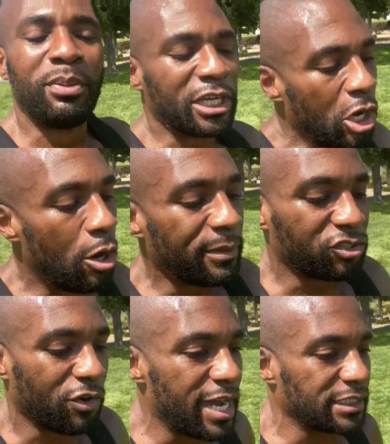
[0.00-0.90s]
Big homie,
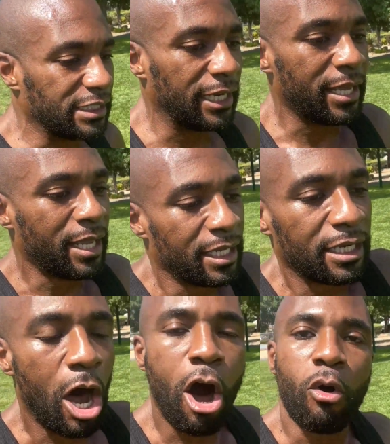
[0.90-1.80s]
Crush.
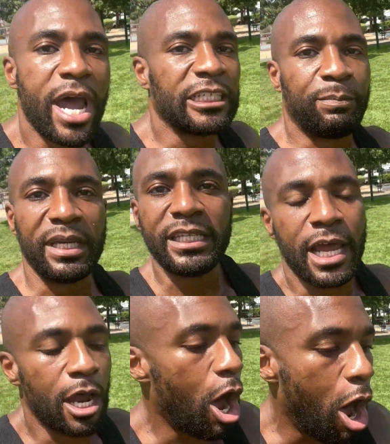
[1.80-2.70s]
Always been
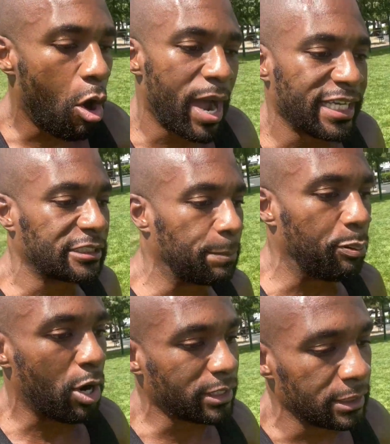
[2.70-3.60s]
there, always
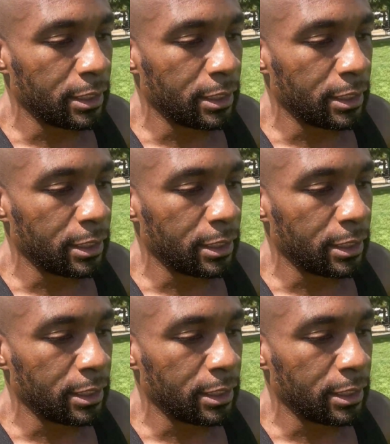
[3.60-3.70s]
supporting.